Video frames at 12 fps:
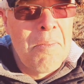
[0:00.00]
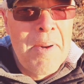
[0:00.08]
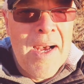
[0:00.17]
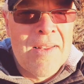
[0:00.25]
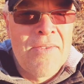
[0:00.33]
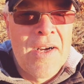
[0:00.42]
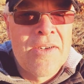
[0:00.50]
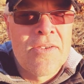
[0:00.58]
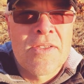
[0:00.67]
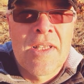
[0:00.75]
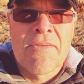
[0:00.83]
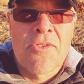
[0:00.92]

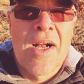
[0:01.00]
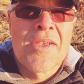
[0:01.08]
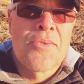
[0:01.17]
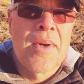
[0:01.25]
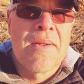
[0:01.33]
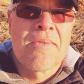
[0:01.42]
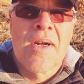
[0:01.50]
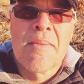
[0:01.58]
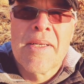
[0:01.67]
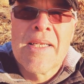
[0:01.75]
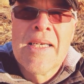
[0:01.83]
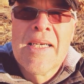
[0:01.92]
Pathfinders. They've graduated from
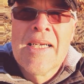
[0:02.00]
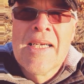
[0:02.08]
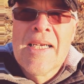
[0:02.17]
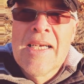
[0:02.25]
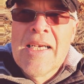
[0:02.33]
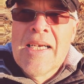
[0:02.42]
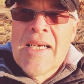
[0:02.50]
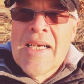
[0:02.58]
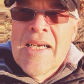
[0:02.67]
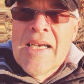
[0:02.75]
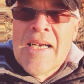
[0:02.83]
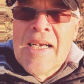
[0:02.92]
it.
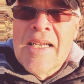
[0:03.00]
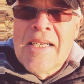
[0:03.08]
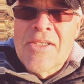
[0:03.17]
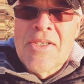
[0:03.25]
There's